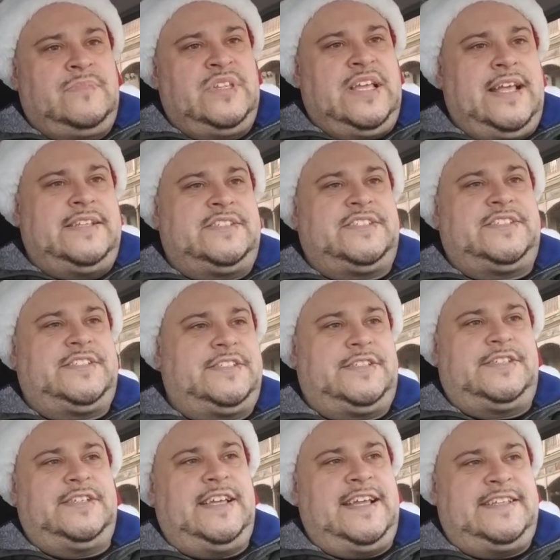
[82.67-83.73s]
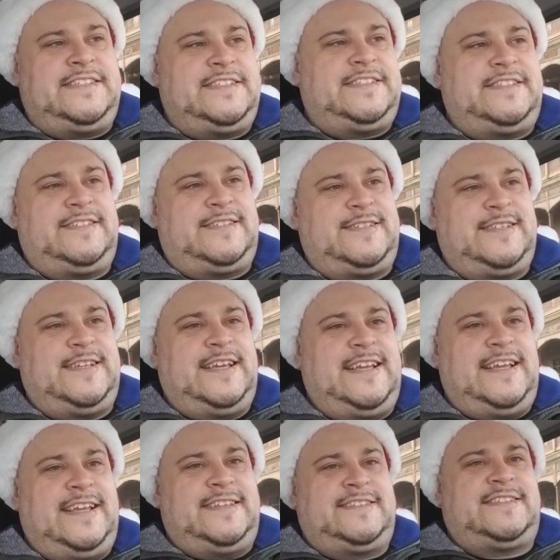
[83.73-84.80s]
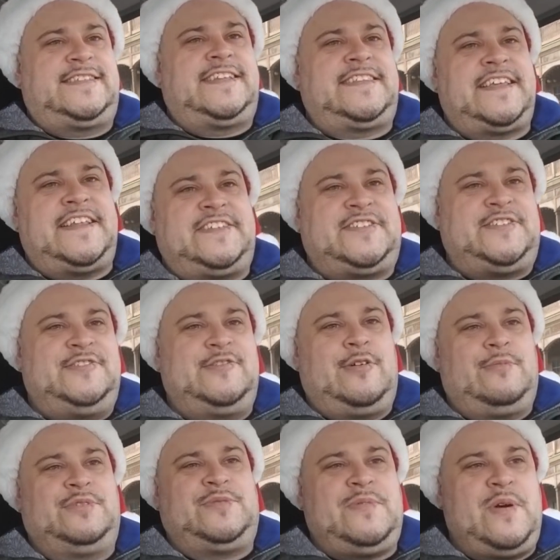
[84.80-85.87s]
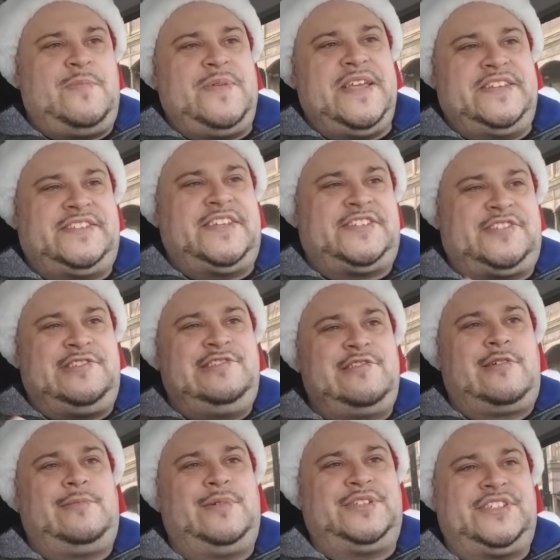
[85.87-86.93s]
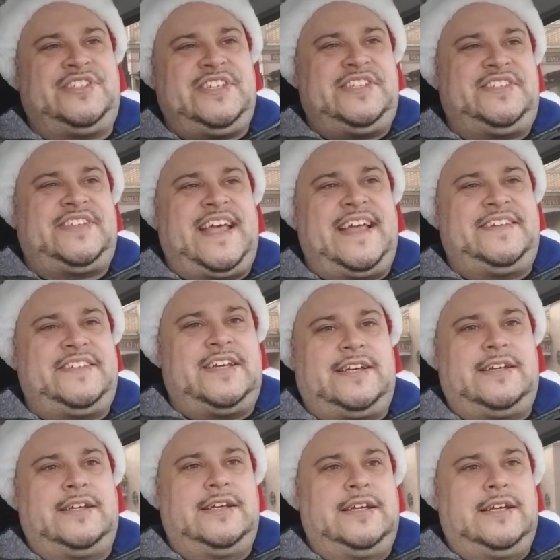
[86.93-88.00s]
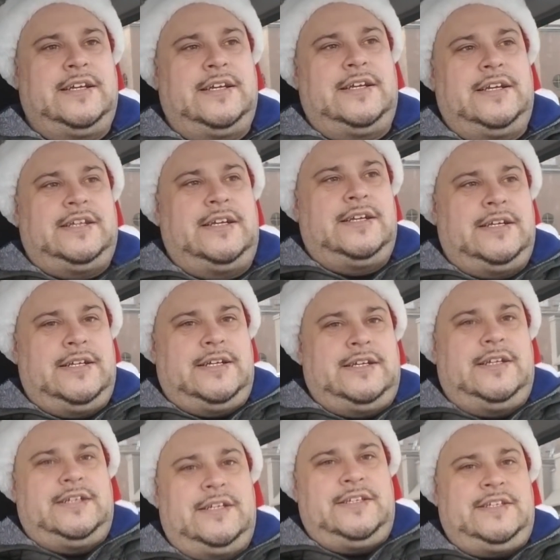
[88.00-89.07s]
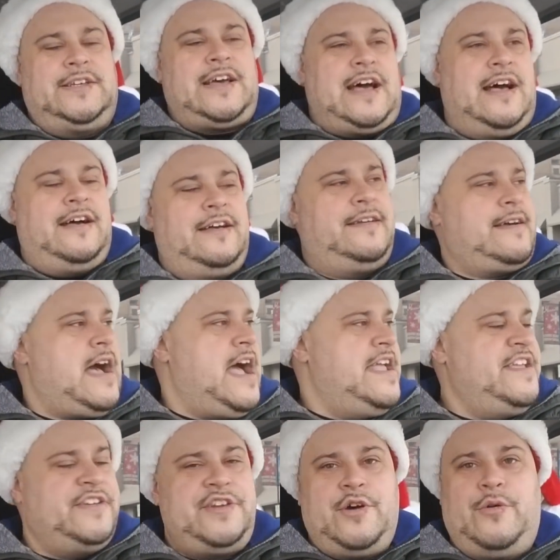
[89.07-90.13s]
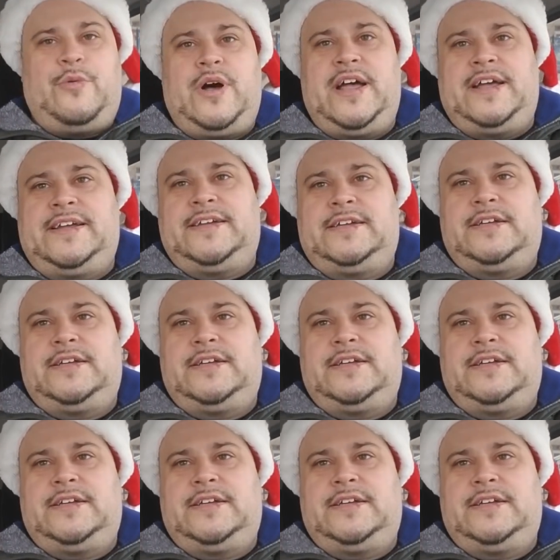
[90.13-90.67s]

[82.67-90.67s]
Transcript: It's not that it's normal to be obese. It's normal to see Santa. Yeah, you know what?